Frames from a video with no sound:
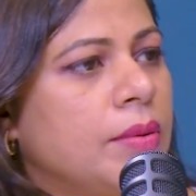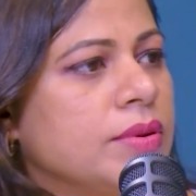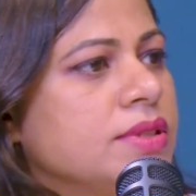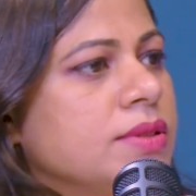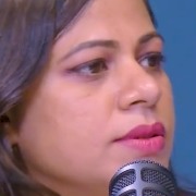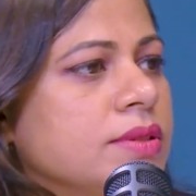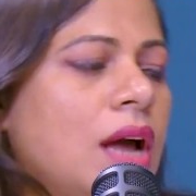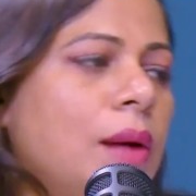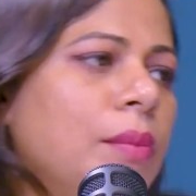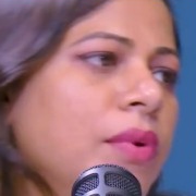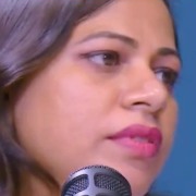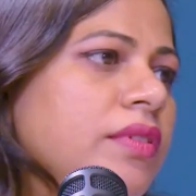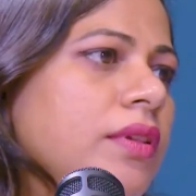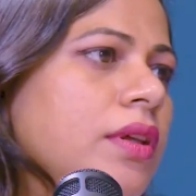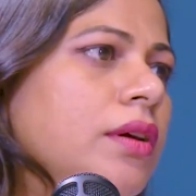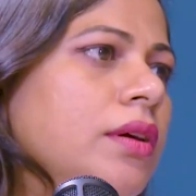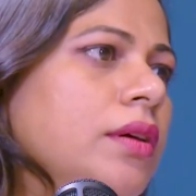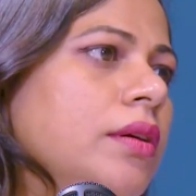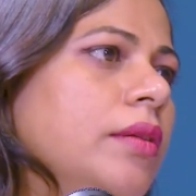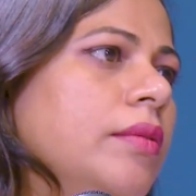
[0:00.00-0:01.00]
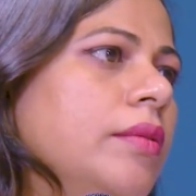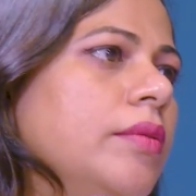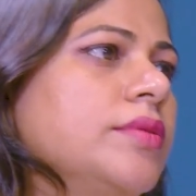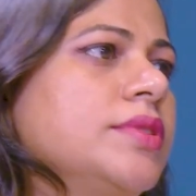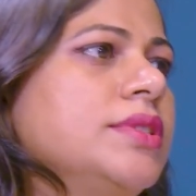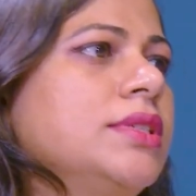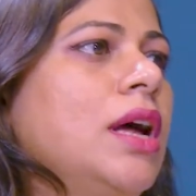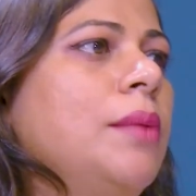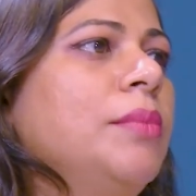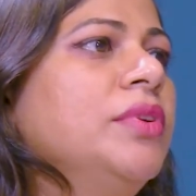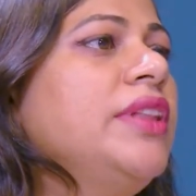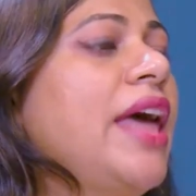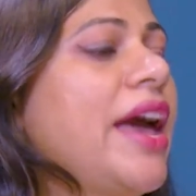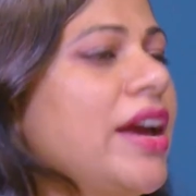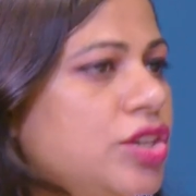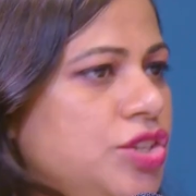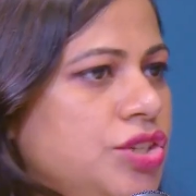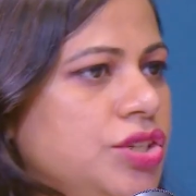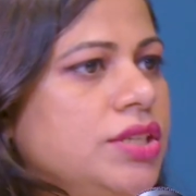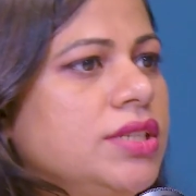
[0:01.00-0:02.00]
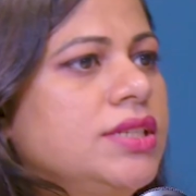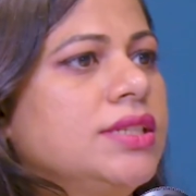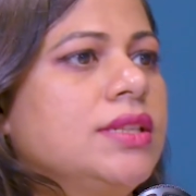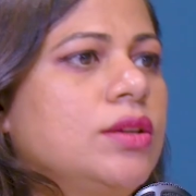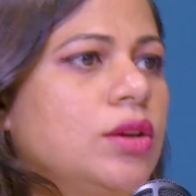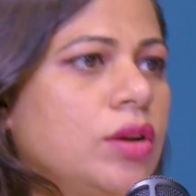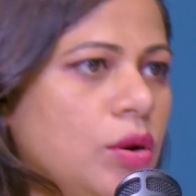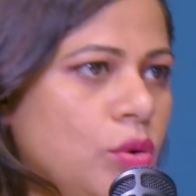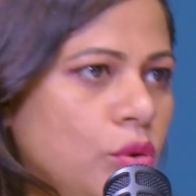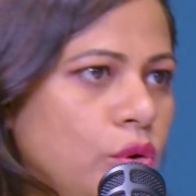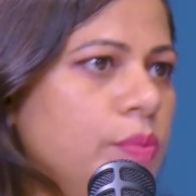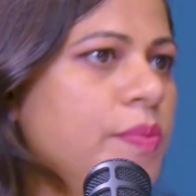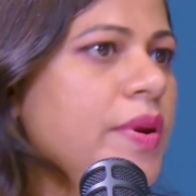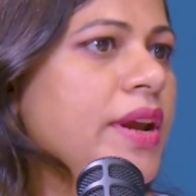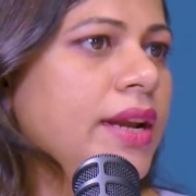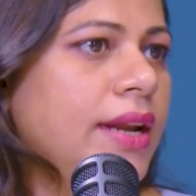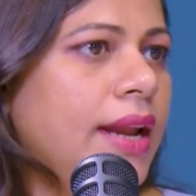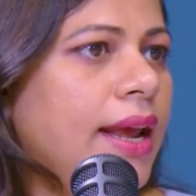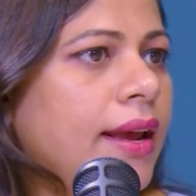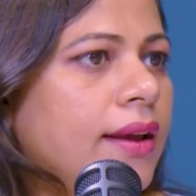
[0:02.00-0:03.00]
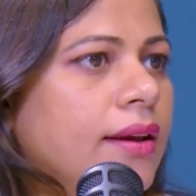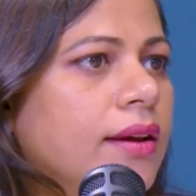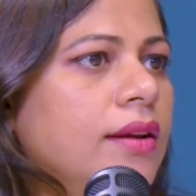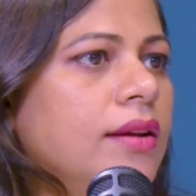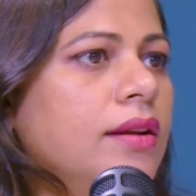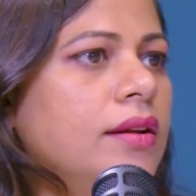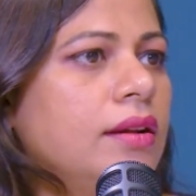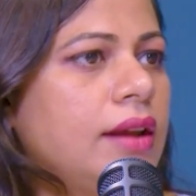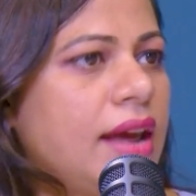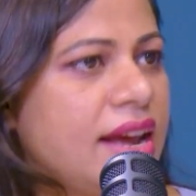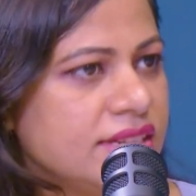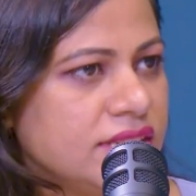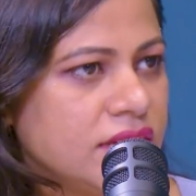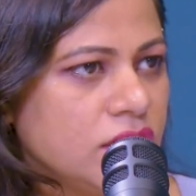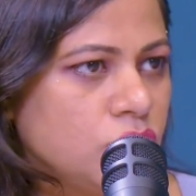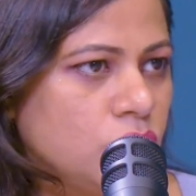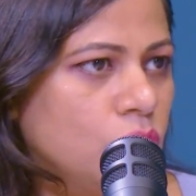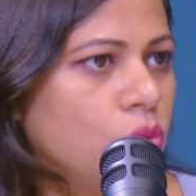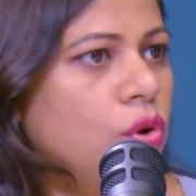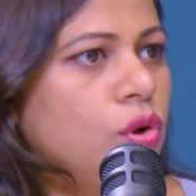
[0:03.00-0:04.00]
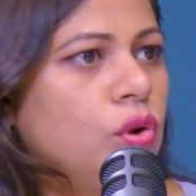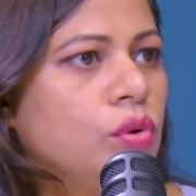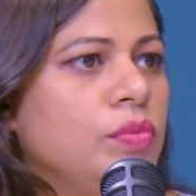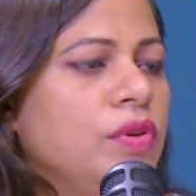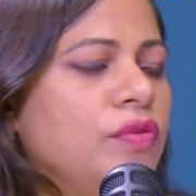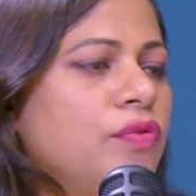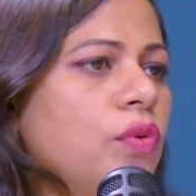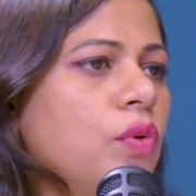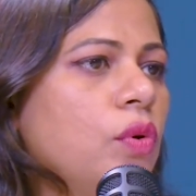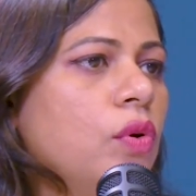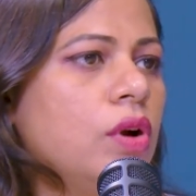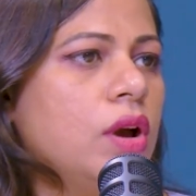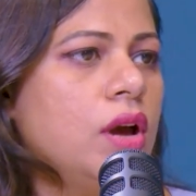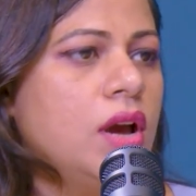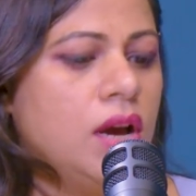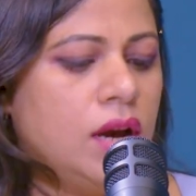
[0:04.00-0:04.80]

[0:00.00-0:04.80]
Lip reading: some of the actions could be taken, as I told you before,